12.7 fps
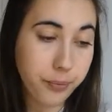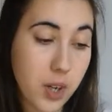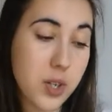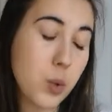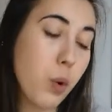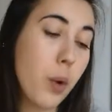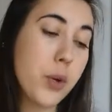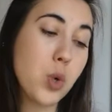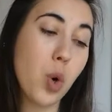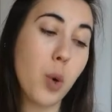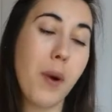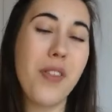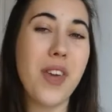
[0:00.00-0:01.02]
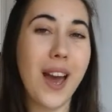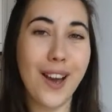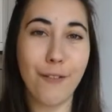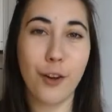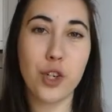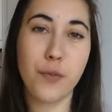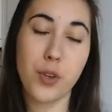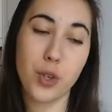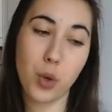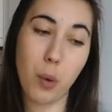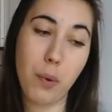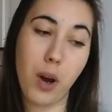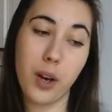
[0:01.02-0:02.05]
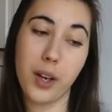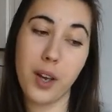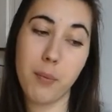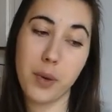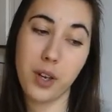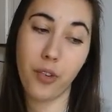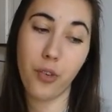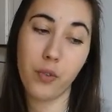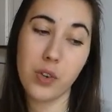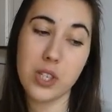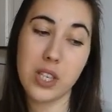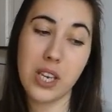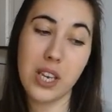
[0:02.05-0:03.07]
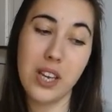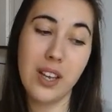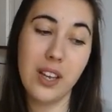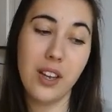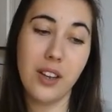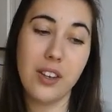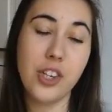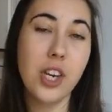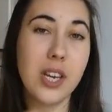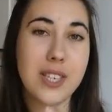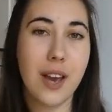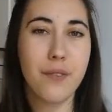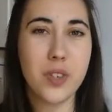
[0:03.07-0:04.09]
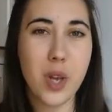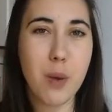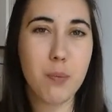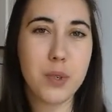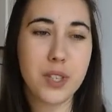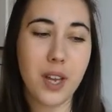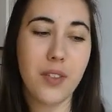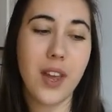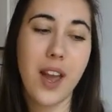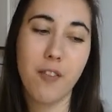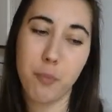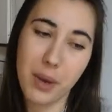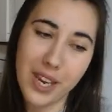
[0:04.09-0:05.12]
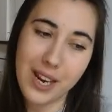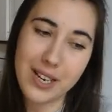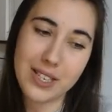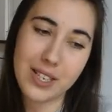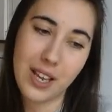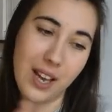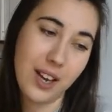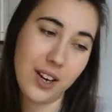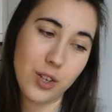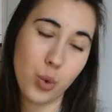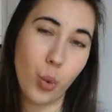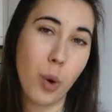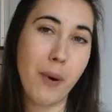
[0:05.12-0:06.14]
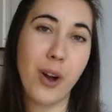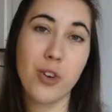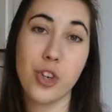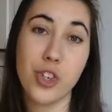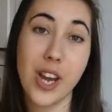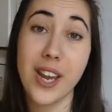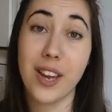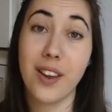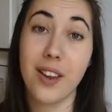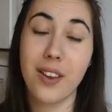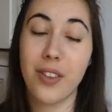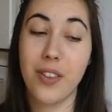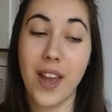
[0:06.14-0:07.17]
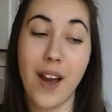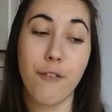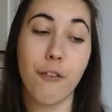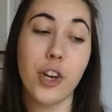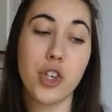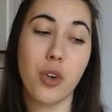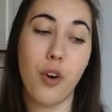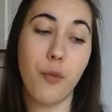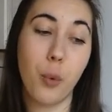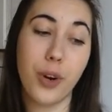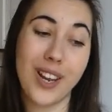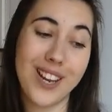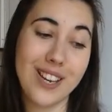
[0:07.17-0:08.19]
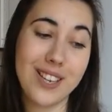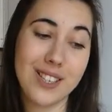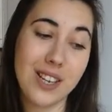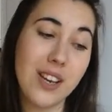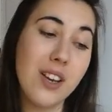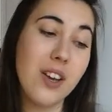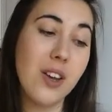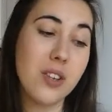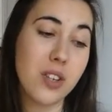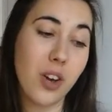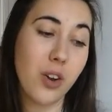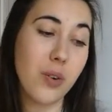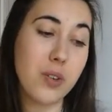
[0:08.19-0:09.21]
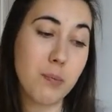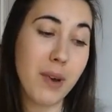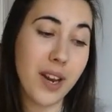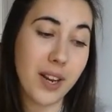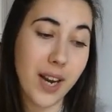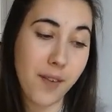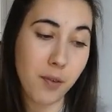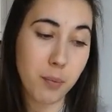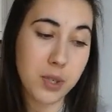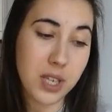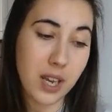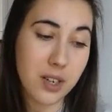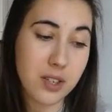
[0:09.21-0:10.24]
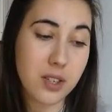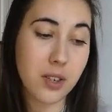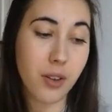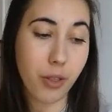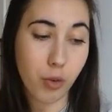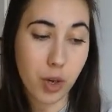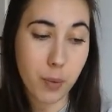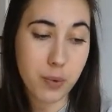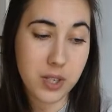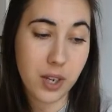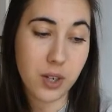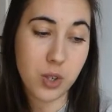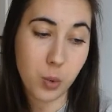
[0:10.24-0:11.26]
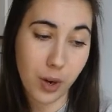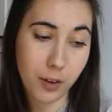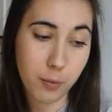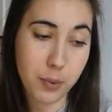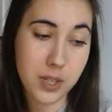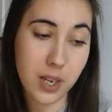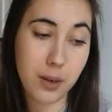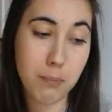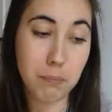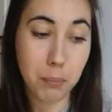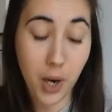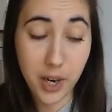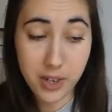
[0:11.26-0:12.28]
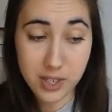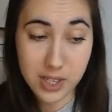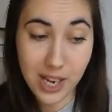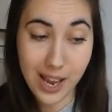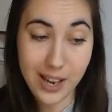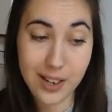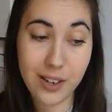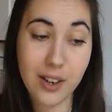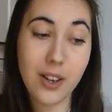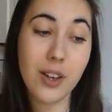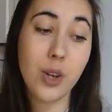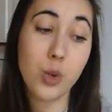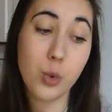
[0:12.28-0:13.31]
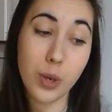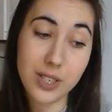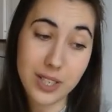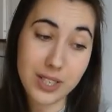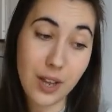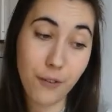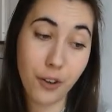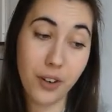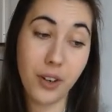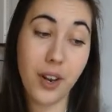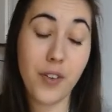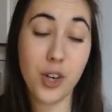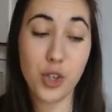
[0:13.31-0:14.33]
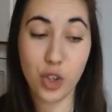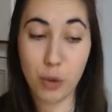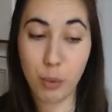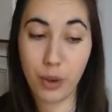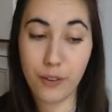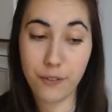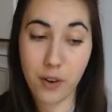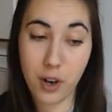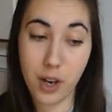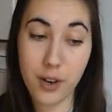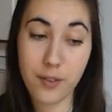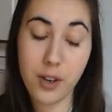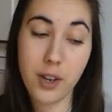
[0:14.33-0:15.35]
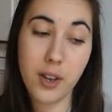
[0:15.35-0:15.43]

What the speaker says: This is why we talk about the average of the stock market, because obviously years have dips and they have peaks, and it's all about just taking the average of what it is. So it's made 11%, 3%, 12%, minus 10, 27, and then 2.5.